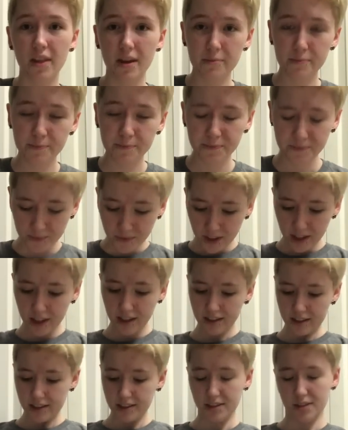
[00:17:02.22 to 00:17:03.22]
them.
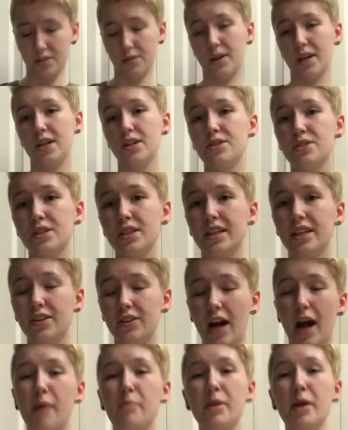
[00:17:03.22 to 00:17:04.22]
So I usually
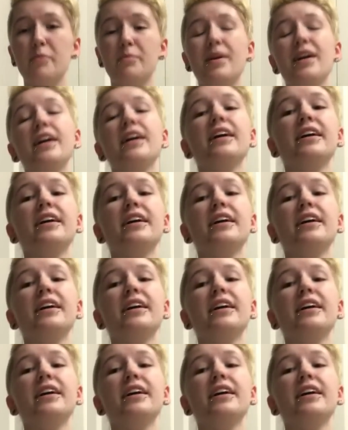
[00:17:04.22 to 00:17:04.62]
grab them